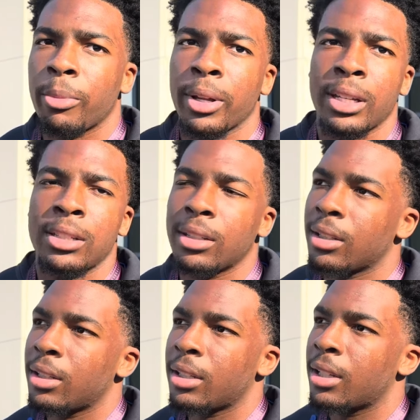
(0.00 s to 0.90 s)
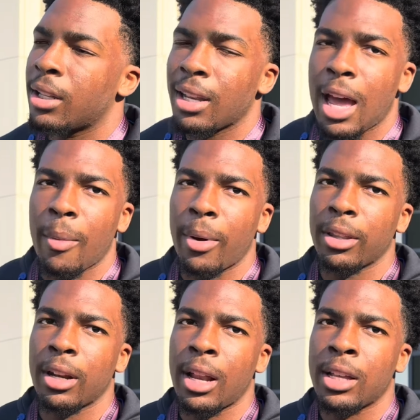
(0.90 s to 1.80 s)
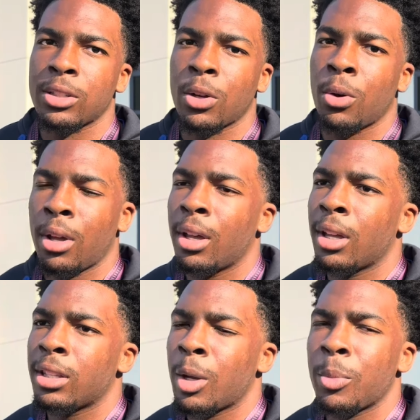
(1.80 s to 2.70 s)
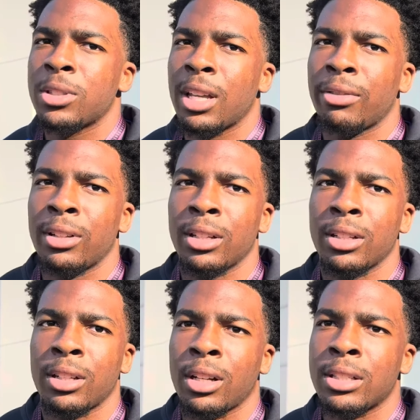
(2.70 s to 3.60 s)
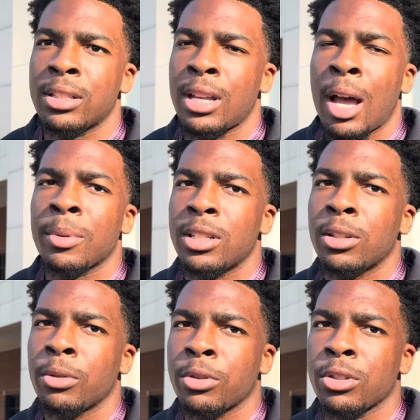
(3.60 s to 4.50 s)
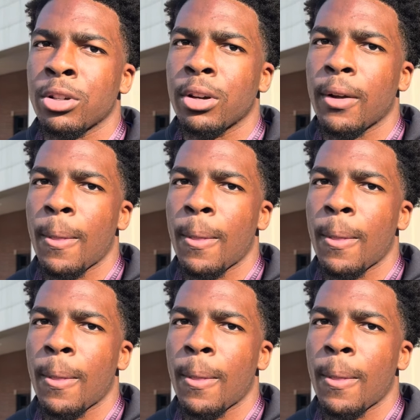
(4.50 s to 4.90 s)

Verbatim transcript: Man, he he, he didn't lie about none of that. So, that was most definitely a, a top contender for sure.